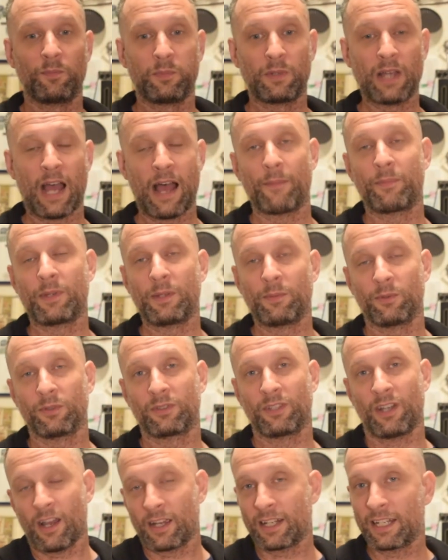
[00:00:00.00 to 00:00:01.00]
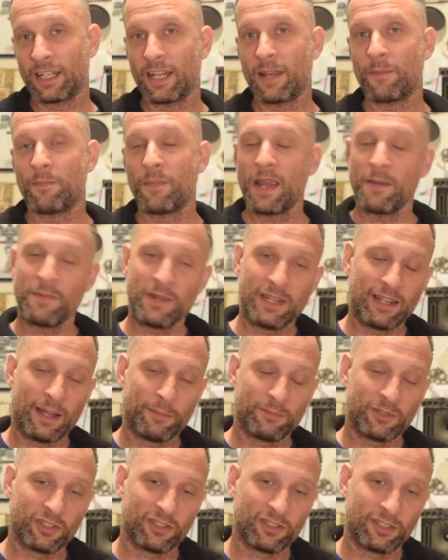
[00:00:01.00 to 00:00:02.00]
got people talking, and maybe
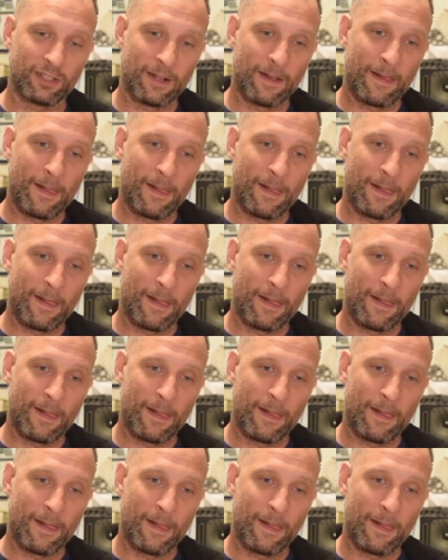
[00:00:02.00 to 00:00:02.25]
I'm just